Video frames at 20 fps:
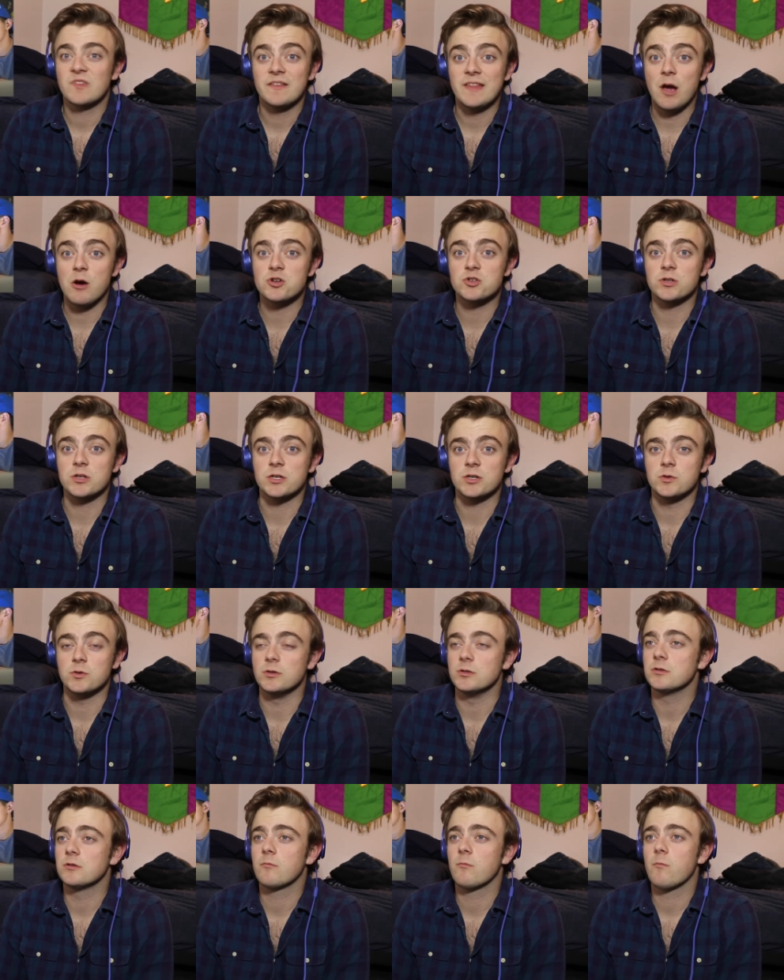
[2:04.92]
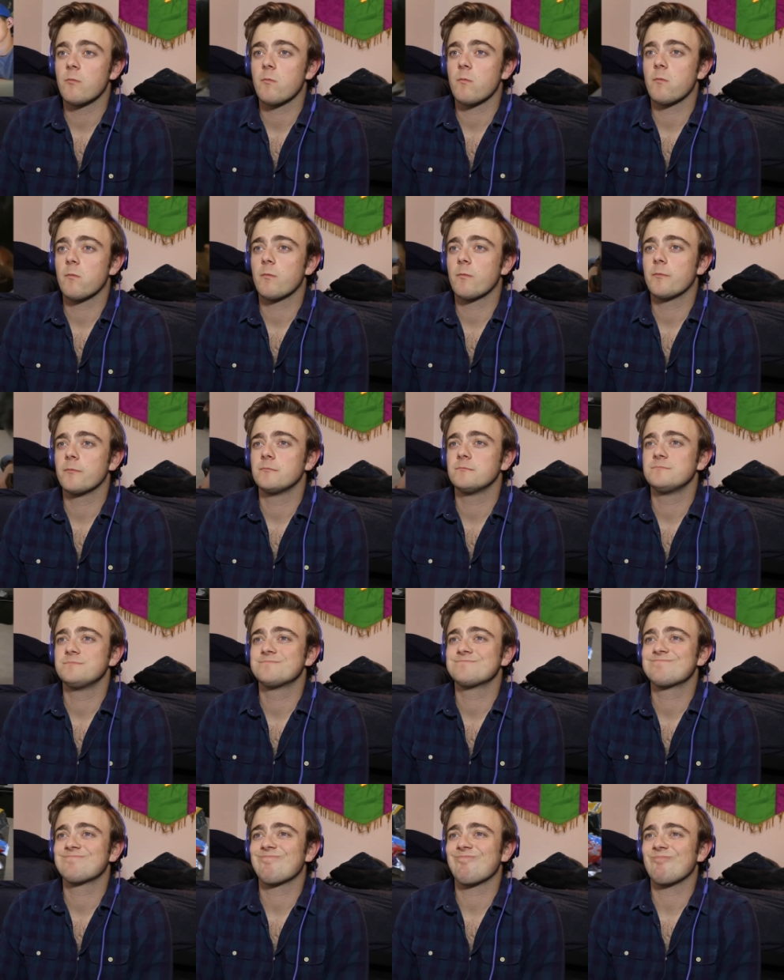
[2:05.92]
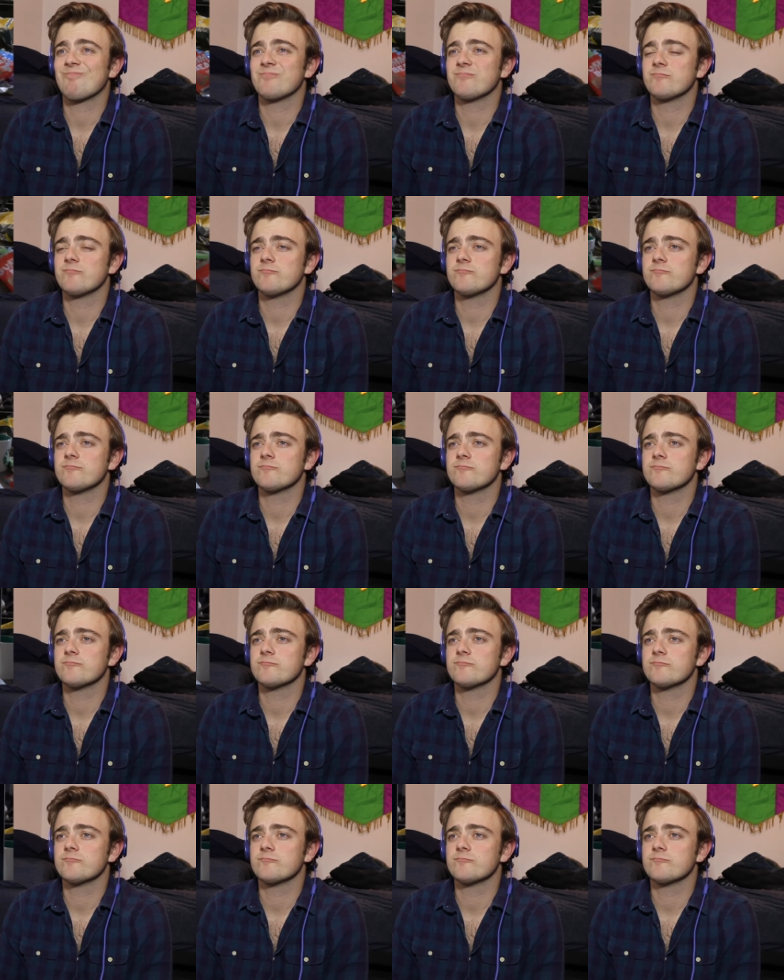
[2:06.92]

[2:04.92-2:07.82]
That was really cool. So you